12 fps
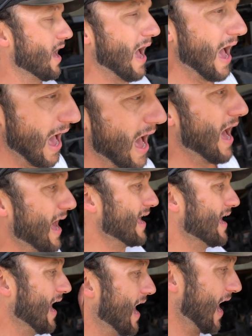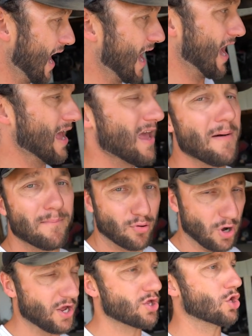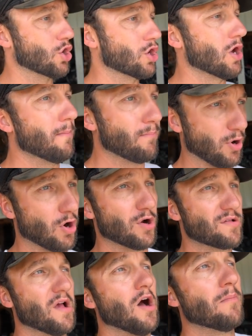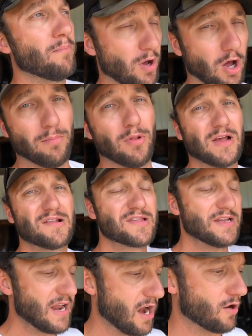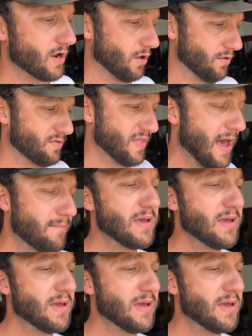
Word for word: high pressured birds on public scenarios. That